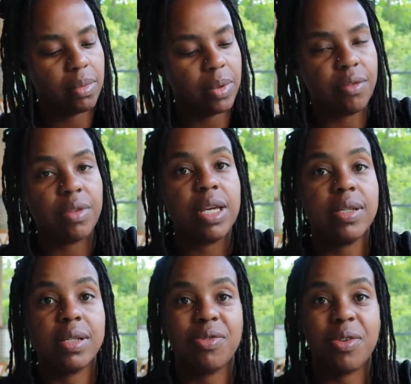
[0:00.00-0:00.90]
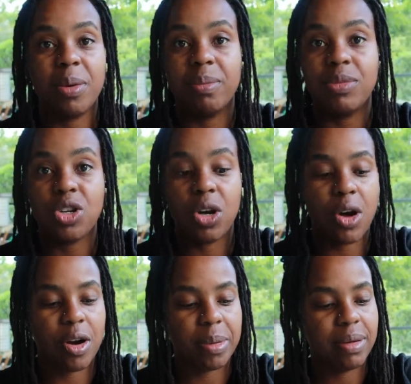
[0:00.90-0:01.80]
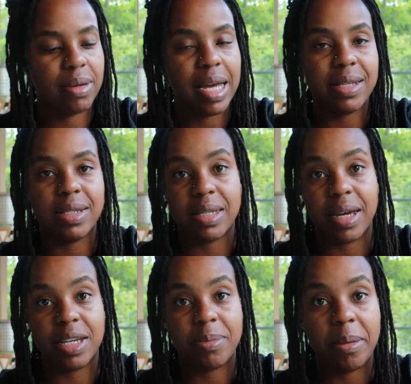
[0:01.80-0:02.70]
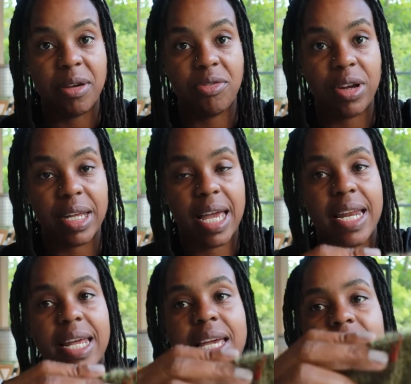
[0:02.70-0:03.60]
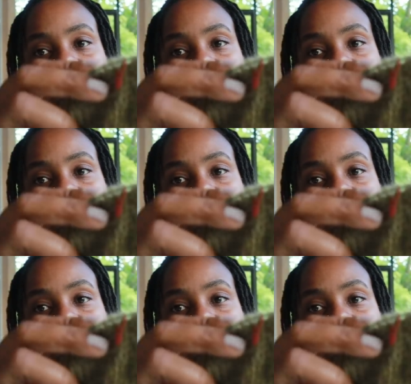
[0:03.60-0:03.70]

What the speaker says: One of these is from John Arbin, as designed by my friend Katie.